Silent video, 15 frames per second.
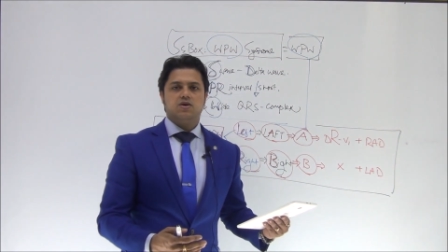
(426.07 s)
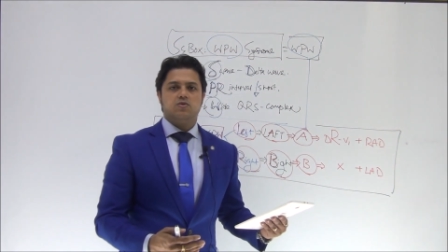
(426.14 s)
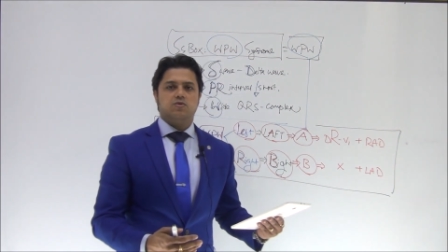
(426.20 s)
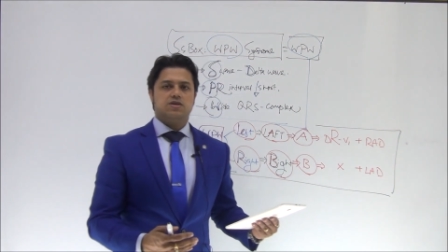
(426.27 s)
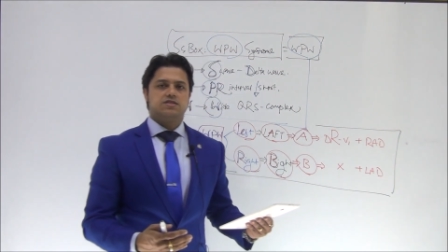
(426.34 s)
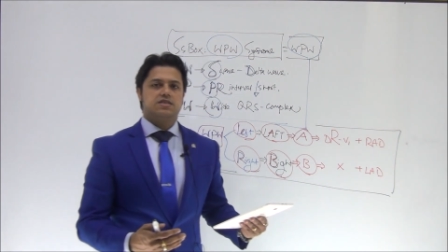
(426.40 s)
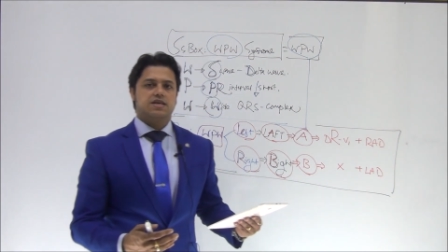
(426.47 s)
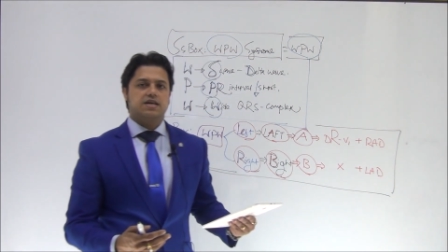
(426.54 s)

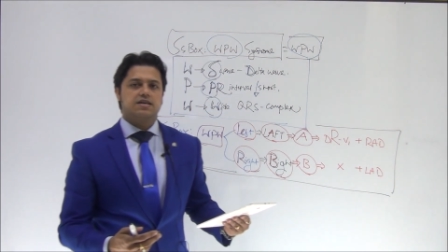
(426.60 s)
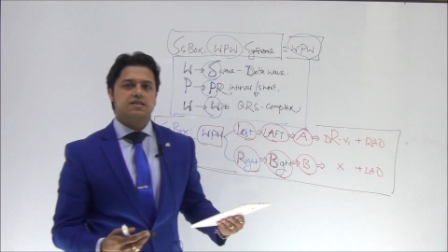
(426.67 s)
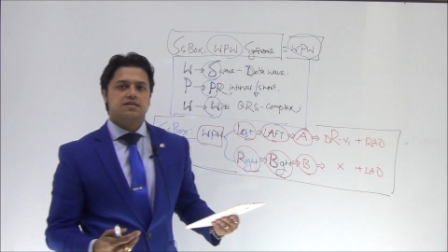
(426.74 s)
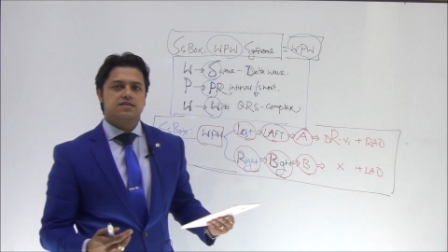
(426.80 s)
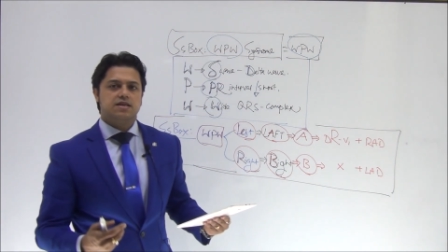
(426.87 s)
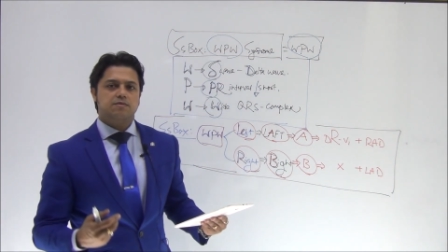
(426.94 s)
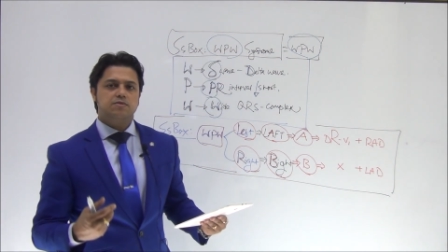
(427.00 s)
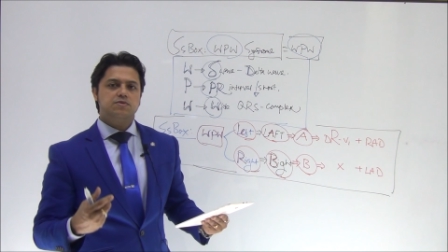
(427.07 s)
Once again,
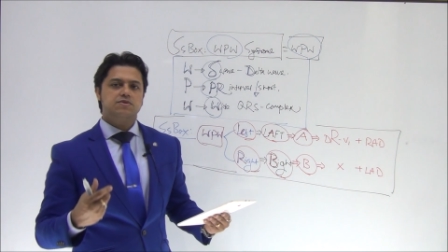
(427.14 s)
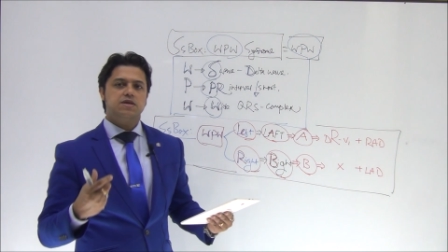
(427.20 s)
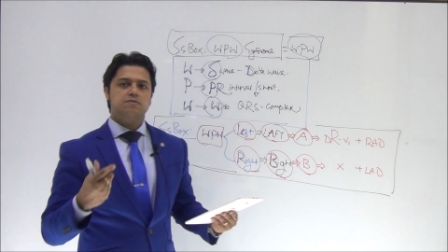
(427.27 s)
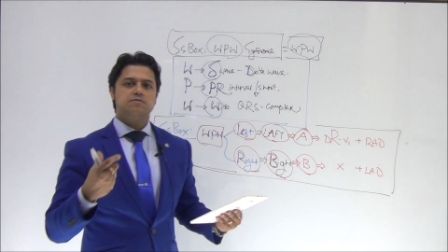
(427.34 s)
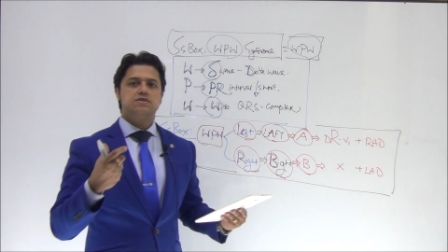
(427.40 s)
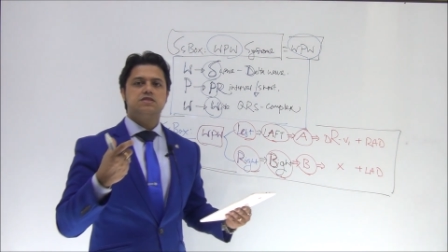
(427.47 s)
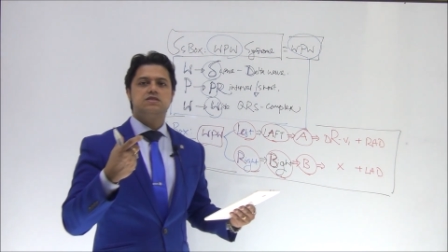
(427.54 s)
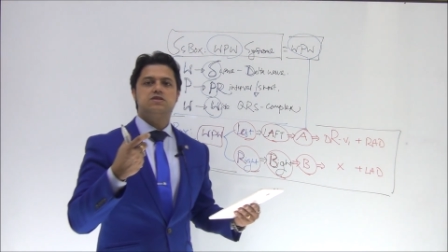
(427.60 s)

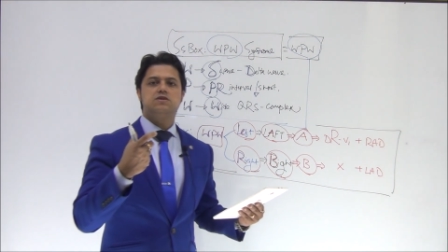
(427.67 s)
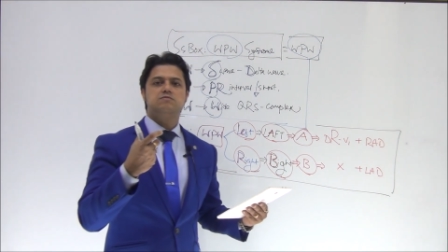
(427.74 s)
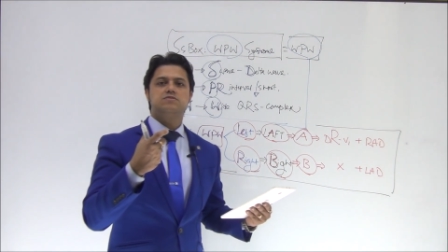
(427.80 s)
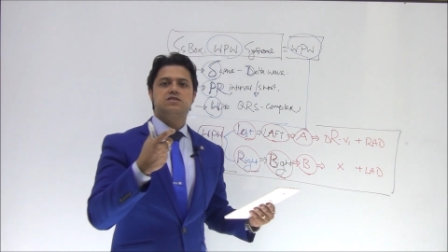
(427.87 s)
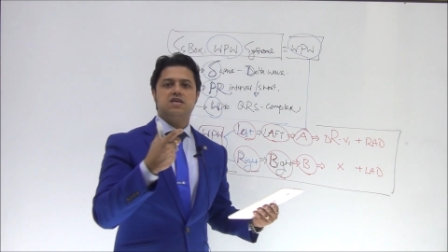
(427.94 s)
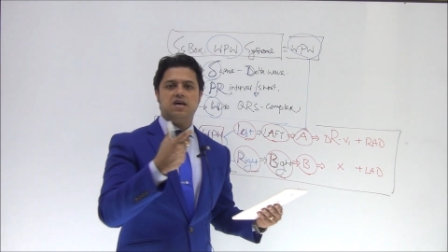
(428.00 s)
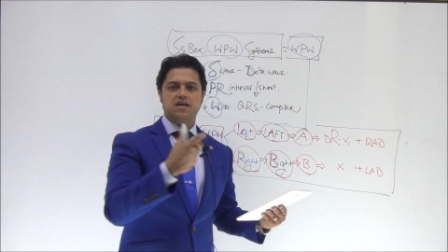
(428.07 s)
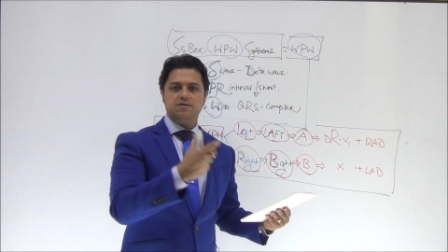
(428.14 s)
WPW
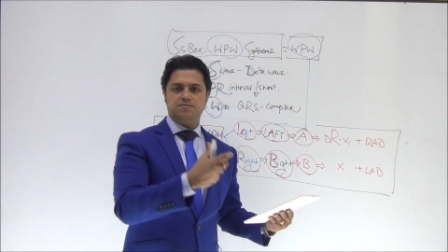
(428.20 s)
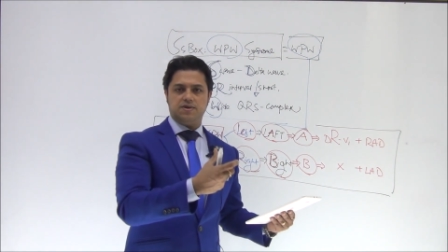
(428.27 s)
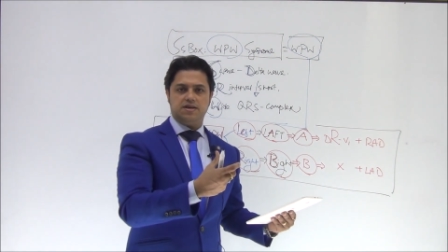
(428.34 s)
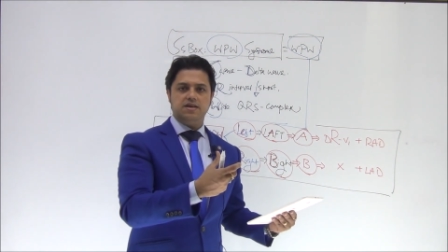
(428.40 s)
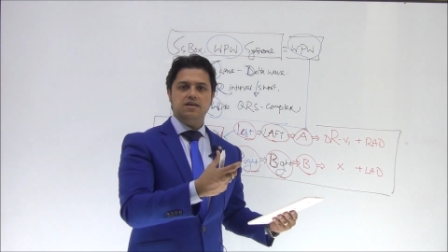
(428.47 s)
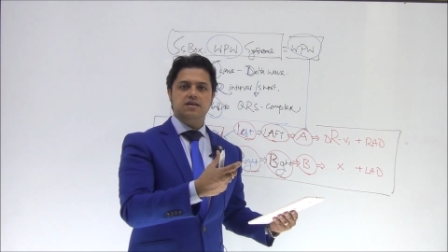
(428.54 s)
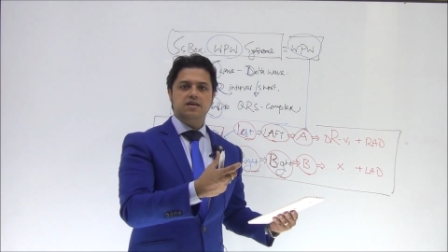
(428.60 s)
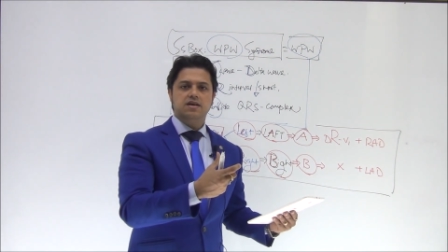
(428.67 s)
syndrome type
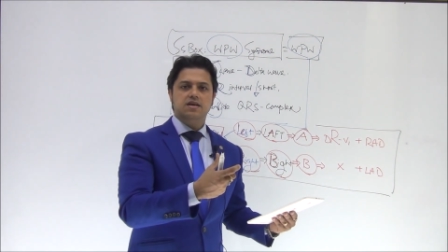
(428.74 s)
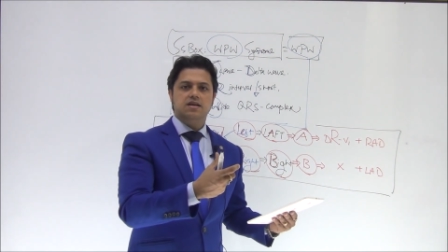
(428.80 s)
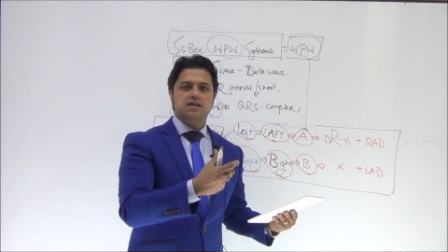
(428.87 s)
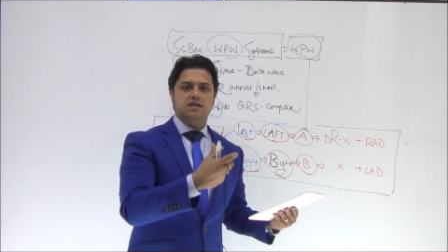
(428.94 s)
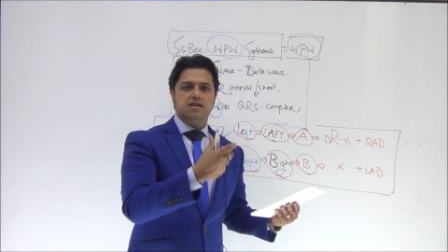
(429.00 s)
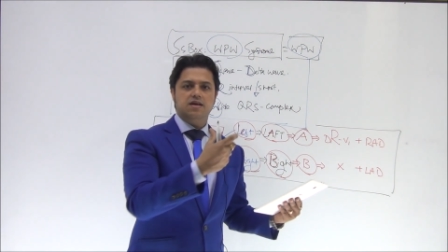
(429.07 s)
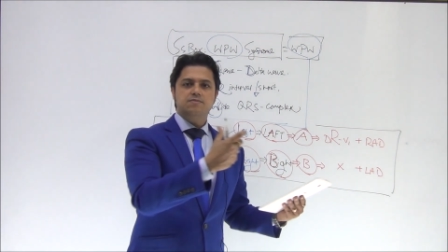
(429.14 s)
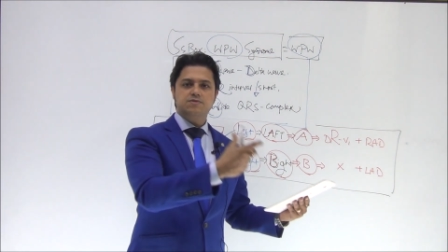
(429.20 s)
A,
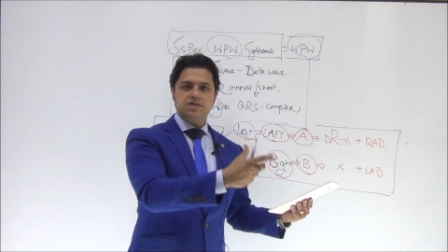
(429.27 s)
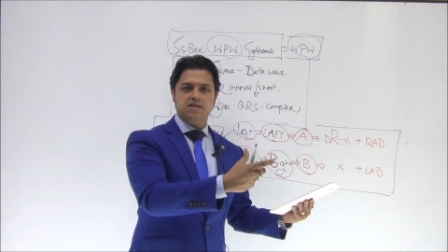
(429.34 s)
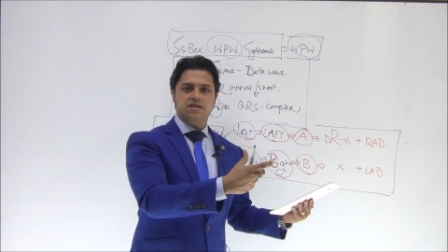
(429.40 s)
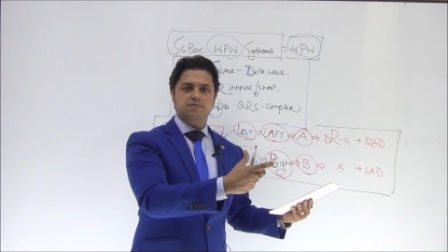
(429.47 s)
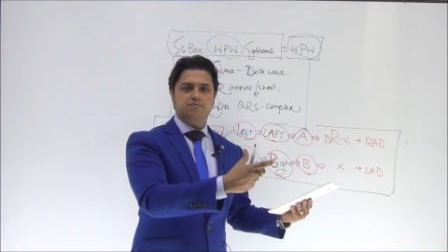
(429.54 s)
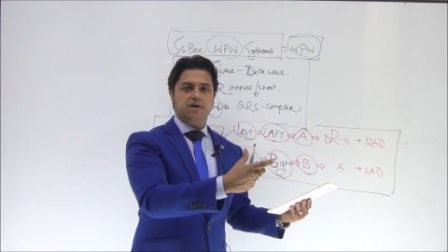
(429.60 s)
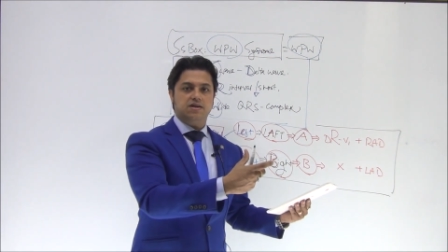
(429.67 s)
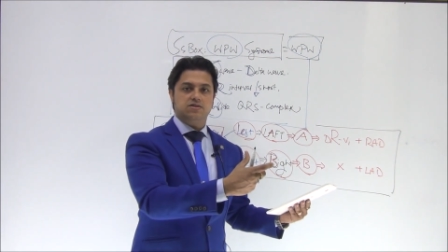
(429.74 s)

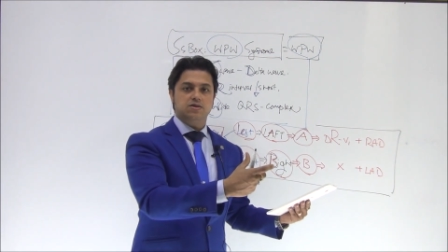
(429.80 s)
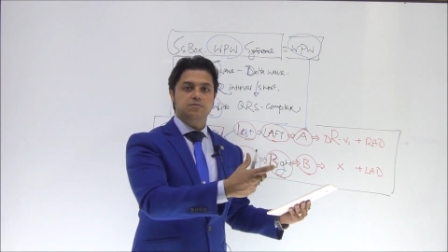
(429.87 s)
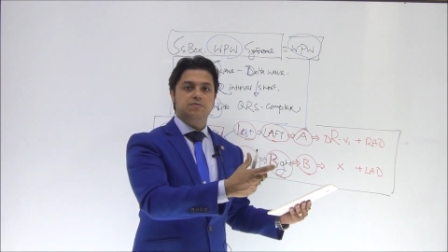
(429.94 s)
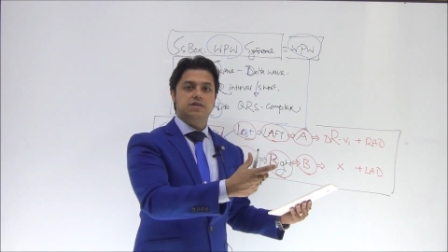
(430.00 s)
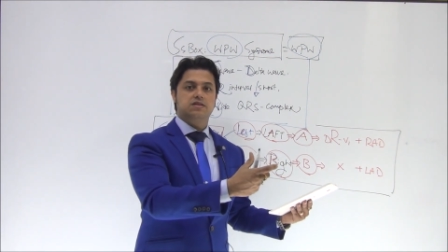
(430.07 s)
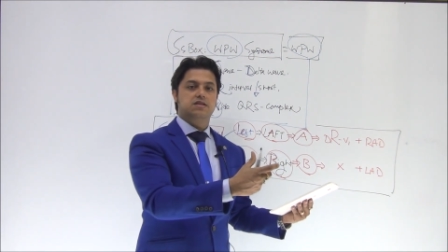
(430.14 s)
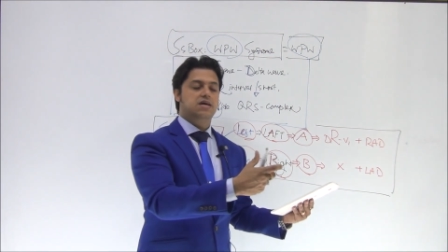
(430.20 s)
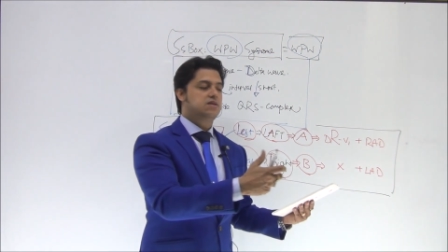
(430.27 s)
left-sided pathway,
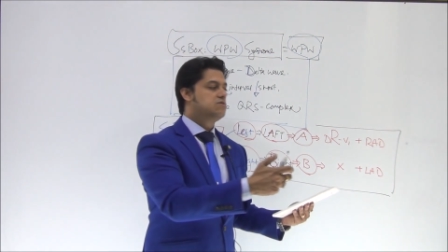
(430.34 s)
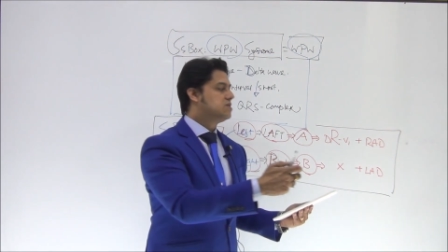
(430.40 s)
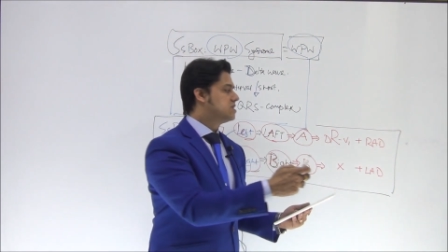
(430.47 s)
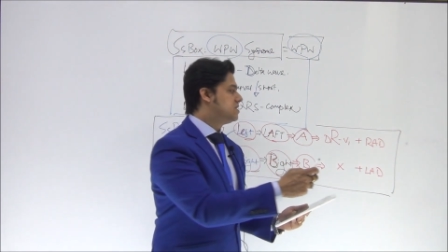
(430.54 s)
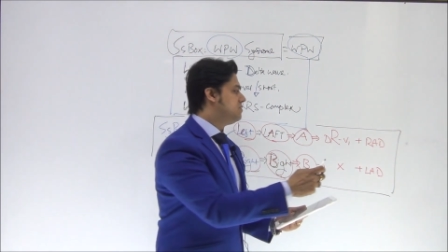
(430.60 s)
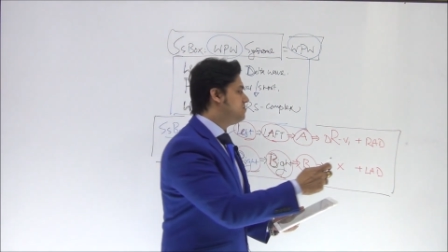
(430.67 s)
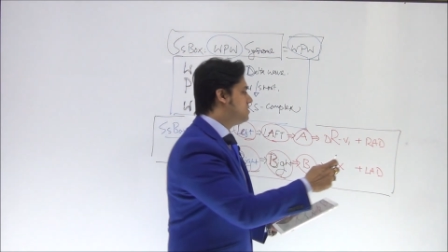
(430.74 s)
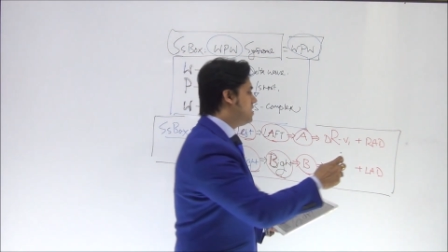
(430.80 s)
but that will give